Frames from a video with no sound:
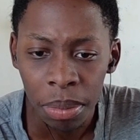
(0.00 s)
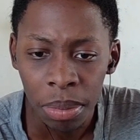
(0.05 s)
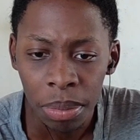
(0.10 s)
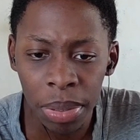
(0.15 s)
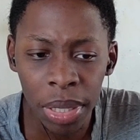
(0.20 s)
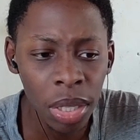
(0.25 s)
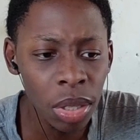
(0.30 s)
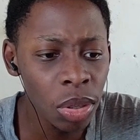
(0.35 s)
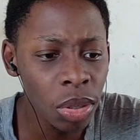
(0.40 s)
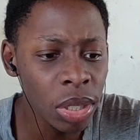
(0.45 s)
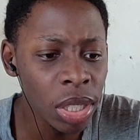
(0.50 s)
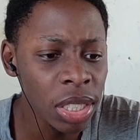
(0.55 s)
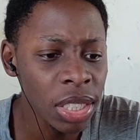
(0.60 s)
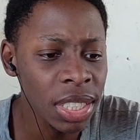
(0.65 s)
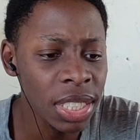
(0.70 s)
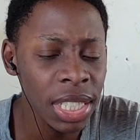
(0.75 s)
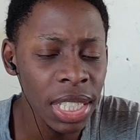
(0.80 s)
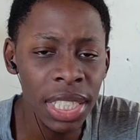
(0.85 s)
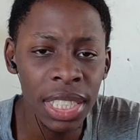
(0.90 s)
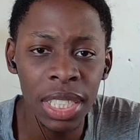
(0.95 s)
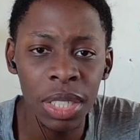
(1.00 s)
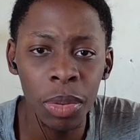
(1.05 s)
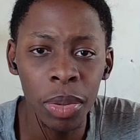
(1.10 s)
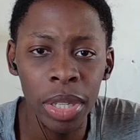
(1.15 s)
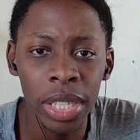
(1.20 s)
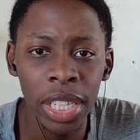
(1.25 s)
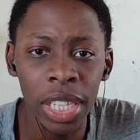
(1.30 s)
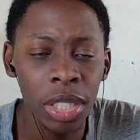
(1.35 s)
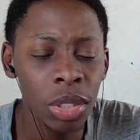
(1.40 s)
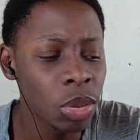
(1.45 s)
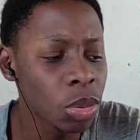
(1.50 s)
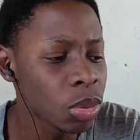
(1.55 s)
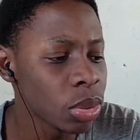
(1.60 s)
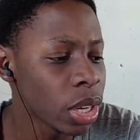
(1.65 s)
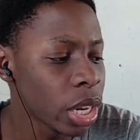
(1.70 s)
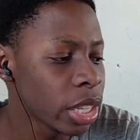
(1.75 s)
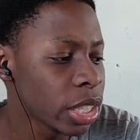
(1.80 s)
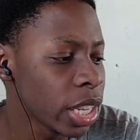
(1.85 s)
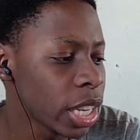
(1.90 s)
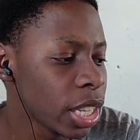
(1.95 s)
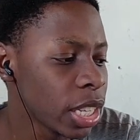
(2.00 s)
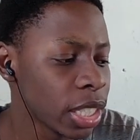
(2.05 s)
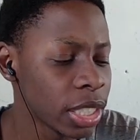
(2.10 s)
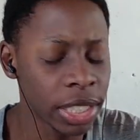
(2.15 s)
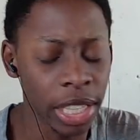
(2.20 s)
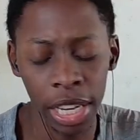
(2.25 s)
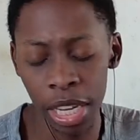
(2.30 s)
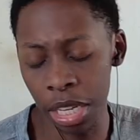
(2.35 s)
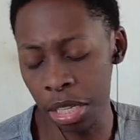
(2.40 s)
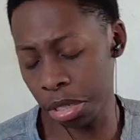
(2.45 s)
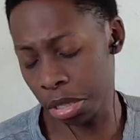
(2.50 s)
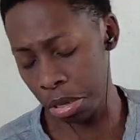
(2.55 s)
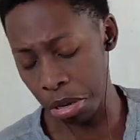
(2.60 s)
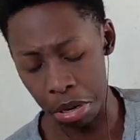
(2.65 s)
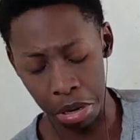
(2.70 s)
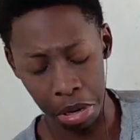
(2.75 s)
be looking zesty when they do the their dance.